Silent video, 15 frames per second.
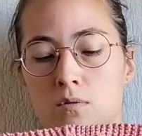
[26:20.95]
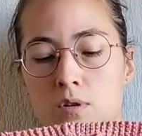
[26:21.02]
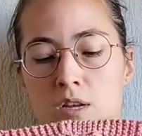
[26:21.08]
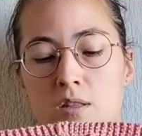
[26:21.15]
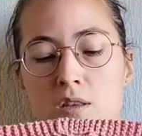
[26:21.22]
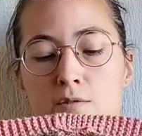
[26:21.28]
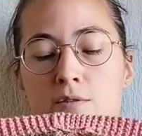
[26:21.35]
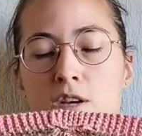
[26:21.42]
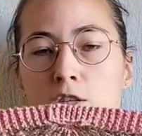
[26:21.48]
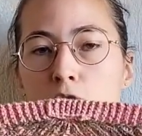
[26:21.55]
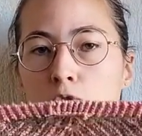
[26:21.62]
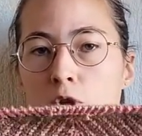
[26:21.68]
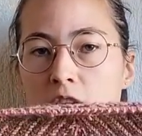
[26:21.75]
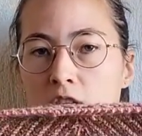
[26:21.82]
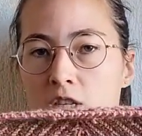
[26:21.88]
And if I
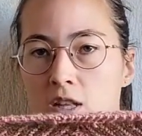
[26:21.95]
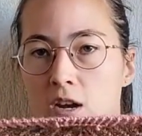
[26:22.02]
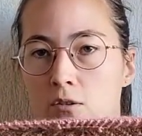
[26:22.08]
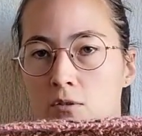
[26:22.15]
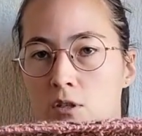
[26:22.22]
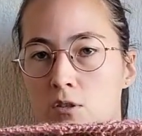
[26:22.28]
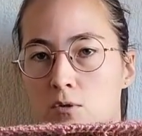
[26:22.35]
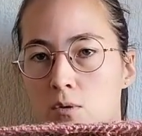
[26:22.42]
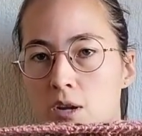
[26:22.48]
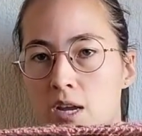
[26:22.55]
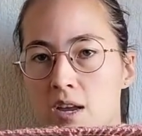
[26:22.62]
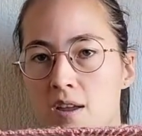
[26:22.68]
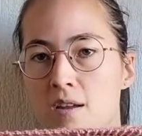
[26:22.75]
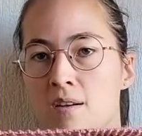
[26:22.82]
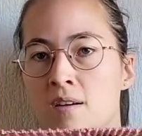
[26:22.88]
stretch it out, it's
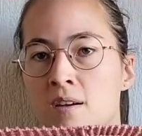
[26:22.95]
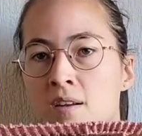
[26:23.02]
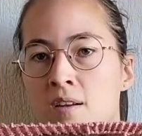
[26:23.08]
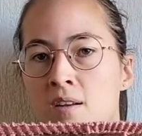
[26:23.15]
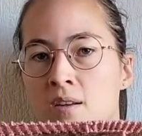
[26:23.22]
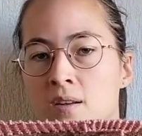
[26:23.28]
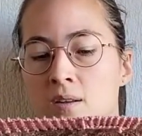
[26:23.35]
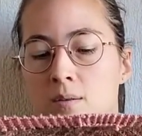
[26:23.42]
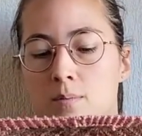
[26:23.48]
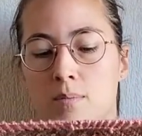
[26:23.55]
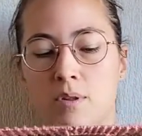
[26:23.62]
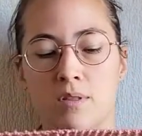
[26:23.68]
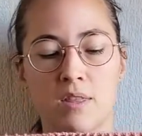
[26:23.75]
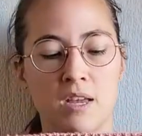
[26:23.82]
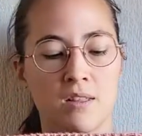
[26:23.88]
okay,
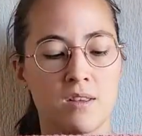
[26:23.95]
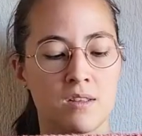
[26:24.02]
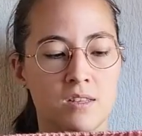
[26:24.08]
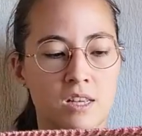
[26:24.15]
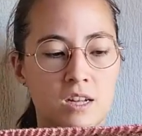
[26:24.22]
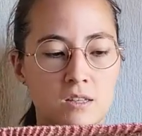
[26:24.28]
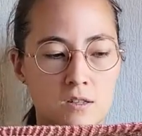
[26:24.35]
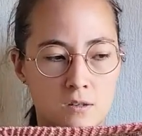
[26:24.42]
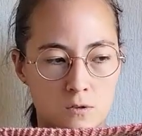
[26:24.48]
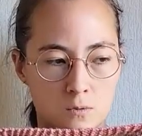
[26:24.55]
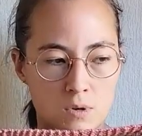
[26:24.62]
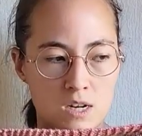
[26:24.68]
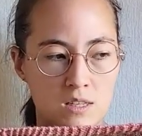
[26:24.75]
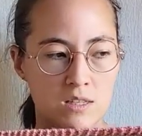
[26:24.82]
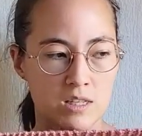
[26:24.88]
but then it gets
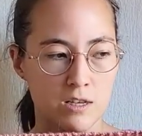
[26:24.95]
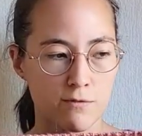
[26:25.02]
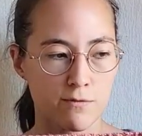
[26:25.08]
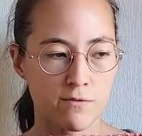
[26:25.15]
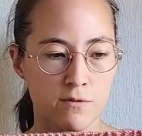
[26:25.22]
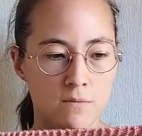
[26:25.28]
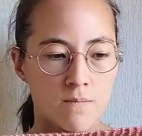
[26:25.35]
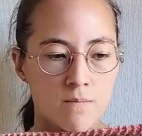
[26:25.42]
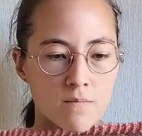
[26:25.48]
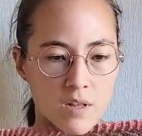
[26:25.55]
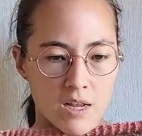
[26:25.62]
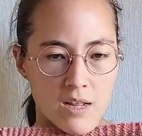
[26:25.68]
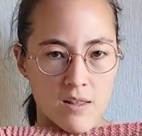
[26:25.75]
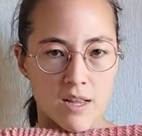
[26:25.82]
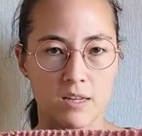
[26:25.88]
really stiff,
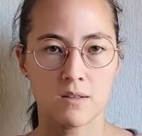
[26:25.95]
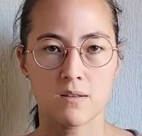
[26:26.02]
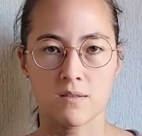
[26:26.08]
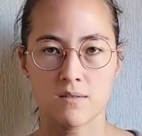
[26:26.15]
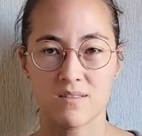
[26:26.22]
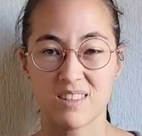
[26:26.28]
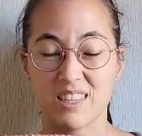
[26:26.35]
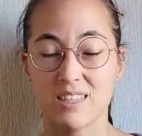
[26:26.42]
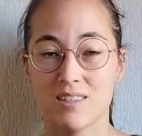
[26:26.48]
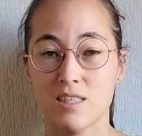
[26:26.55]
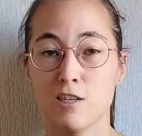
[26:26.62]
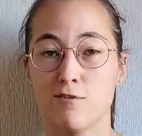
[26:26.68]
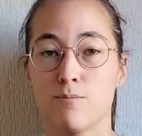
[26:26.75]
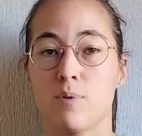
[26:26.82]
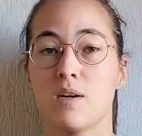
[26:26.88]
and this
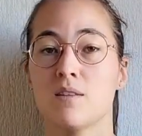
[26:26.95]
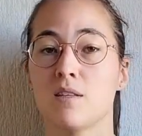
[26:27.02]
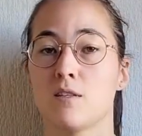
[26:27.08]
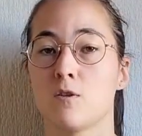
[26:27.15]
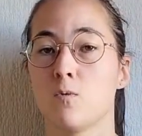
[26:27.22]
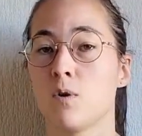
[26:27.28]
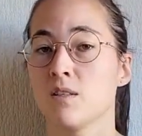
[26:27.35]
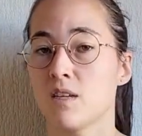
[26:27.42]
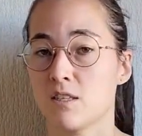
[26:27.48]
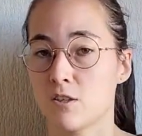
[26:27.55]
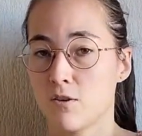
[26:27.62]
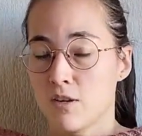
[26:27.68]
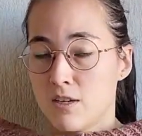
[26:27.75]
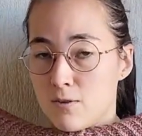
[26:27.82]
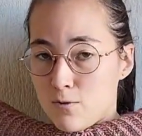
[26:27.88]
stiff part is the one that's
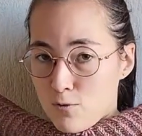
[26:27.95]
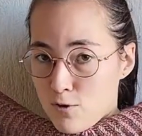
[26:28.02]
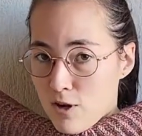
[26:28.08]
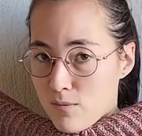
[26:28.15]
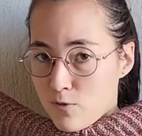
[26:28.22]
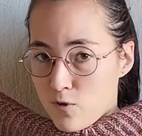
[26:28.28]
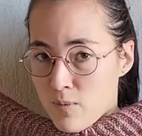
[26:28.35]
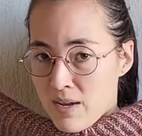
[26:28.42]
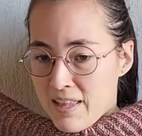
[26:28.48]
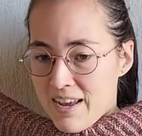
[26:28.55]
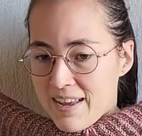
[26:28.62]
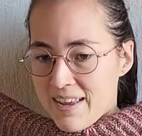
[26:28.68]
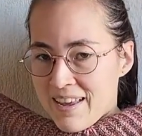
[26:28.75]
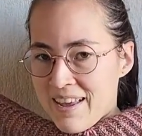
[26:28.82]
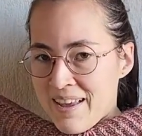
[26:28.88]
going to come to my
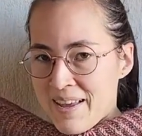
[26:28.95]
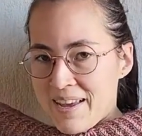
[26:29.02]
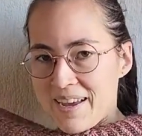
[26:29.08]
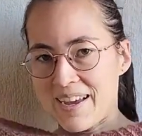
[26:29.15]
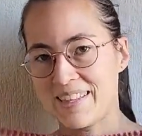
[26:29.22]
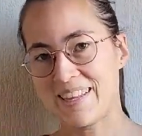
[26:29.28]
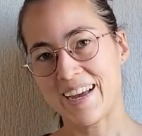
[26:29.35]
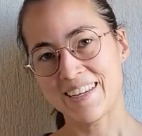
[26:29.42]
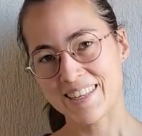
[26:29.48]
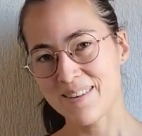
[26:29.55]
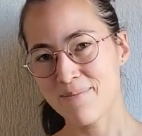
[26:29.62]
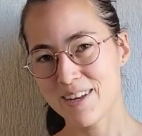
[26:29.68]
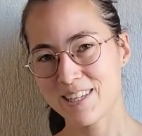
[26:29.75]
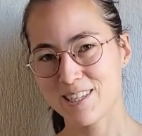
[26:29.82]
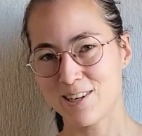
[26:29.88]
neck. And as I
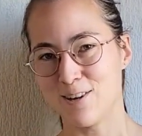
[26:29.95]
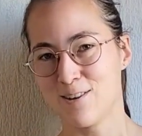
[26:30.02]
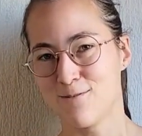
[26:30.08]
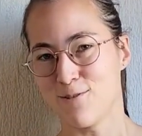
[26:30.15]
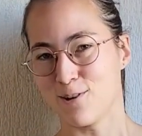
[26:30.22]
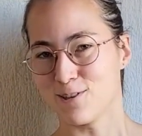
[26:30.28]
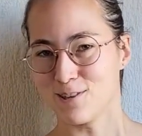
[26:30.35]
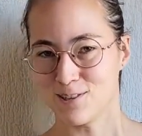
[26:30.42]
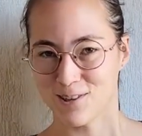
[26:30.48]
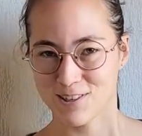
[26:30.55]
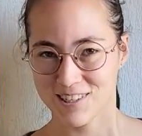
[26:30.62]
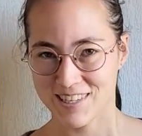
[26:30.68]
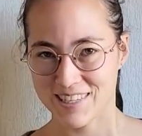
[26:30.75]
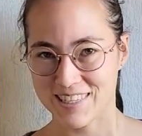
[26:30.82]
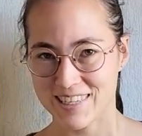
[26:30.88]
mentioned for the
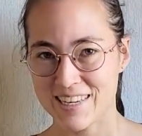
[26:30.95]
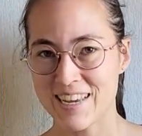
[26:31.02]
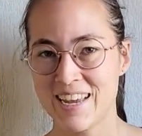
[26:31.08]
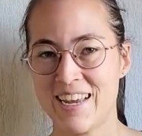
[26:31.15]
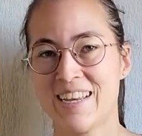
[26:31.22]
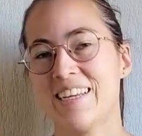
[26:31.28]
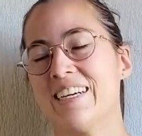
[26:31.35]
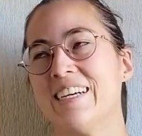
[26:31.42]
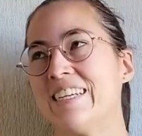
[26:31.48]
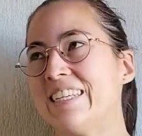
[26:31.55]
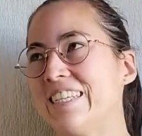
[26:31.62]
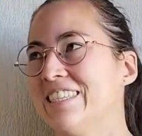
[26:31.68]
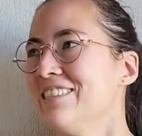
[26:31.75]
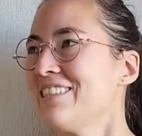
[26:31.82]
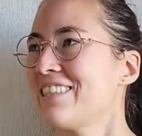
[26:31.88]
Tolsta Tee, I
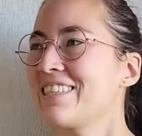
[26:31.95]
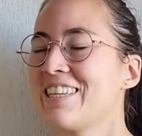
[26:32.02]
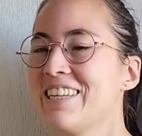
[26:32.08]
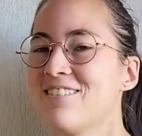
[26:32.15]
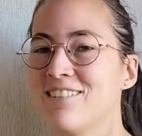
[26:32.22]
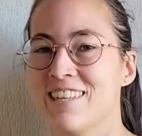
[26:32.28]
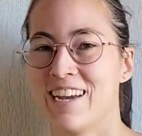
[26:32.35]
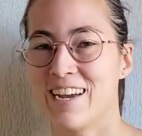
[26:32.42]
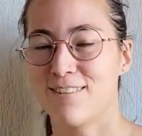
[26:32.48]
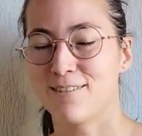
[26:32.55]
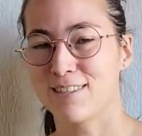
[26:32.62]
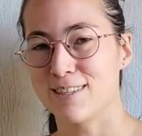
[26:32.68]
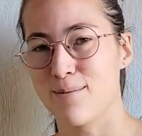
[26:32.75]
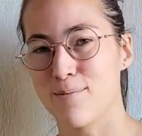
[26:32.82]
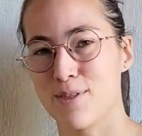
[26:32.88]
cannot stand when I have
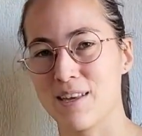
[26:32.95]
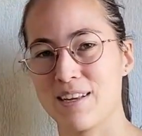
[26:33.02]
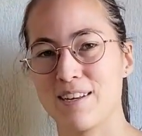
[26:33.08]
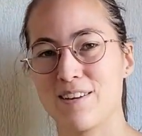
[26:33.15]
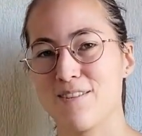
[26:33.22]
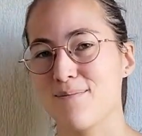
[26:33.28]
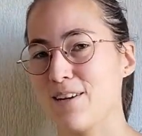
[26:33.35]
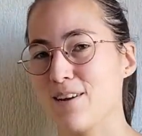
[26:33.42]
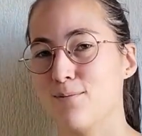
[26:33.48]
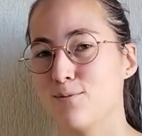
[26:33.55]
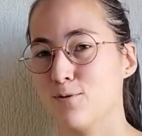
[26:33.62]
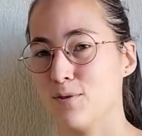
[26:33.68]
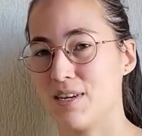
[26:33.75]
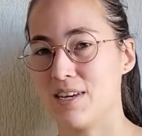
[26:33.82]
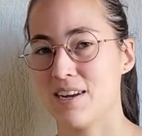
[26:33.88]
something coming up
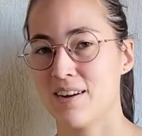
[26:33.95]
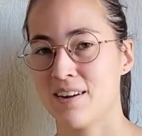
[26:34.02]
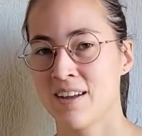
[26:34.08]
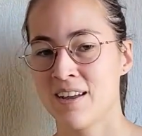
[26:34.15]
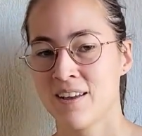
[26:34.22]
to here.